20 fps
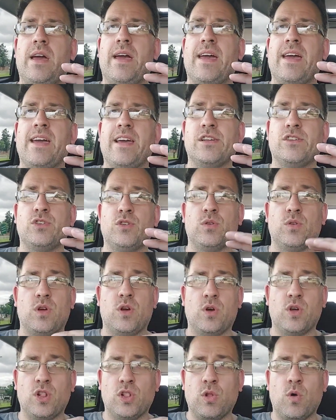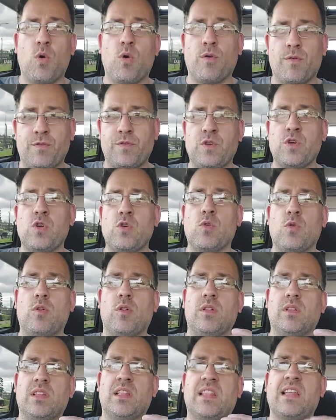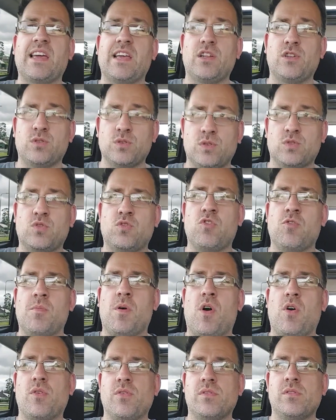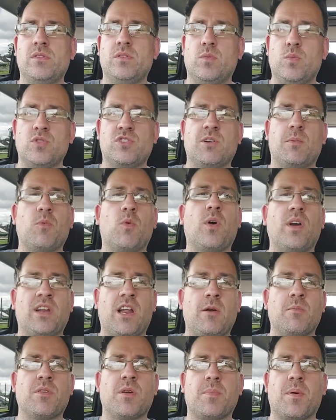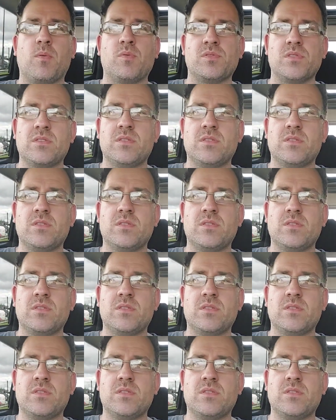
to a low fuel, the light does come on, which I'm quite happy about,